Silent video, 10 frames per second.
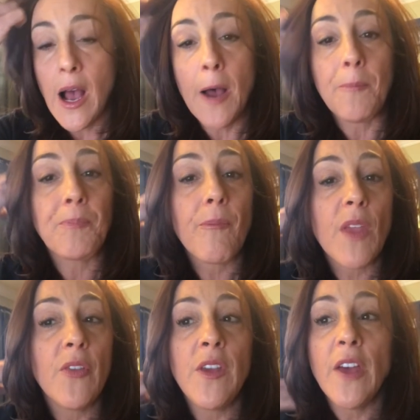Um,
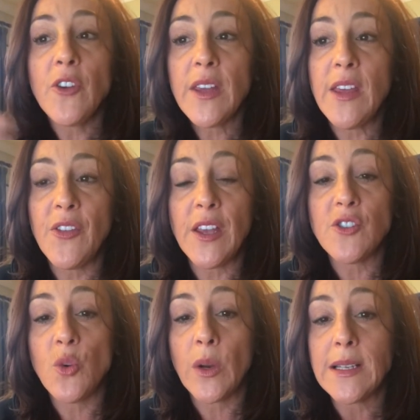the other key thing
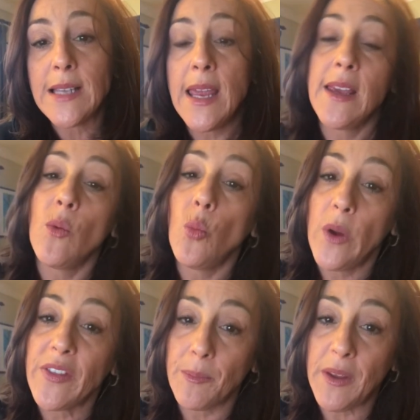is you want to take it
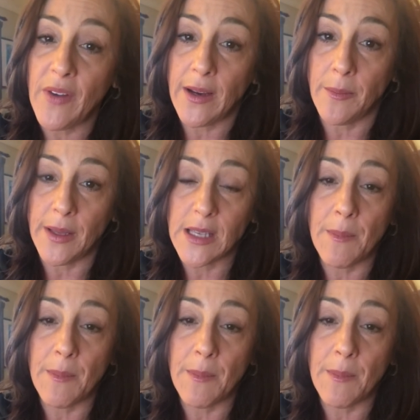with B vitamins.